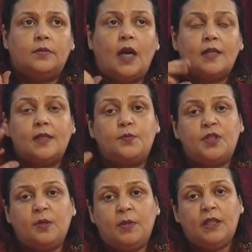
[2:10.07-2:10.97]

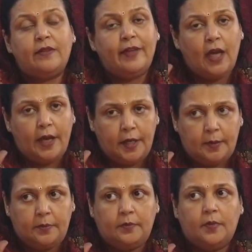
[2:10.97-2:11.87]
accepting me the way I
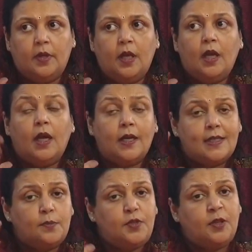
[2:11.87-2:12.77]
am,
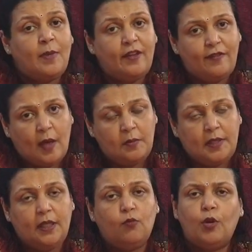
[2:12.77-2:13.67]
accepting my family.